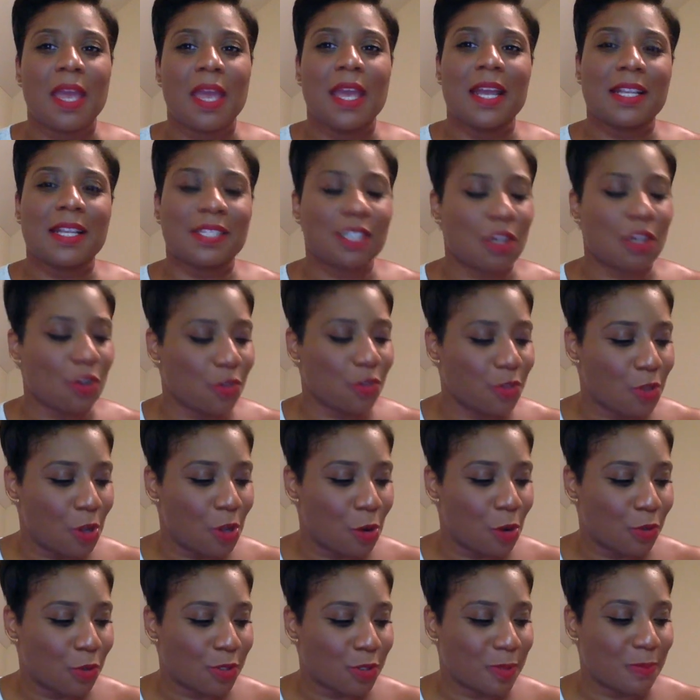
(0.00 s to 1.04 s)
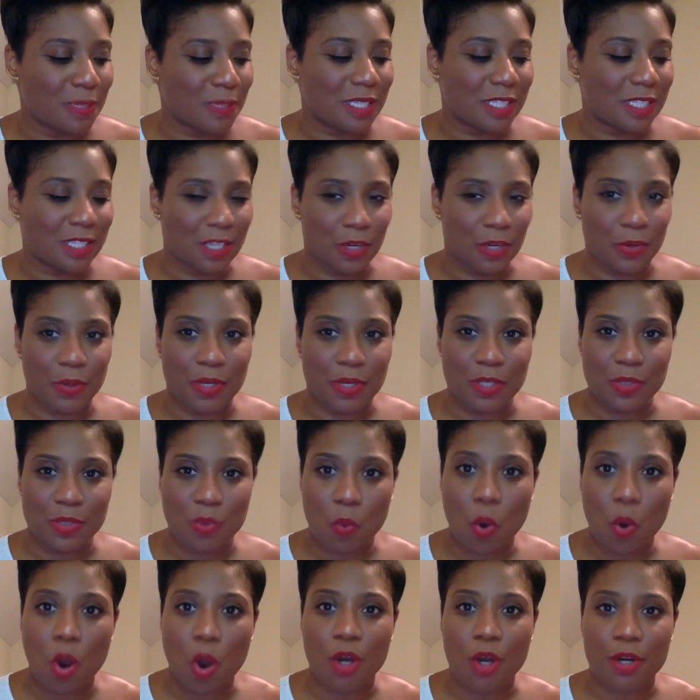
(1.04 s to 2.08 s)
until those mysterious
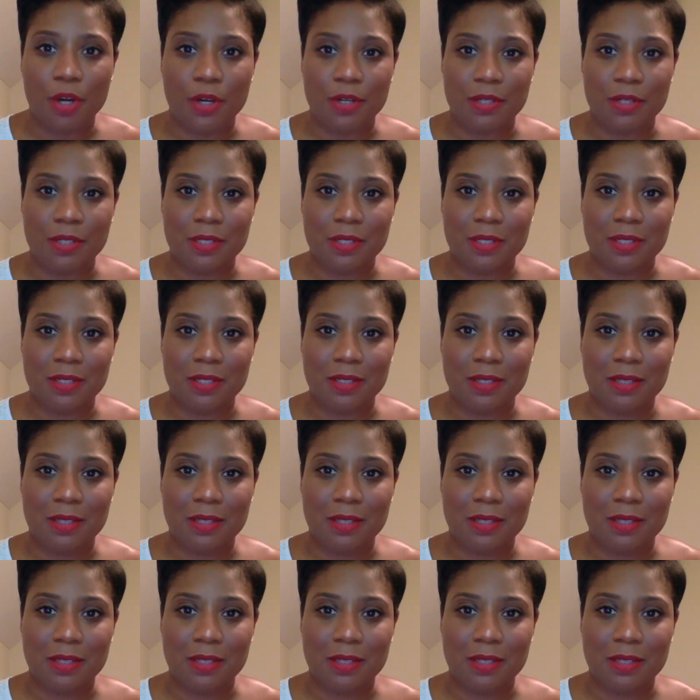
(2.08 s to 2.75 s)
waters.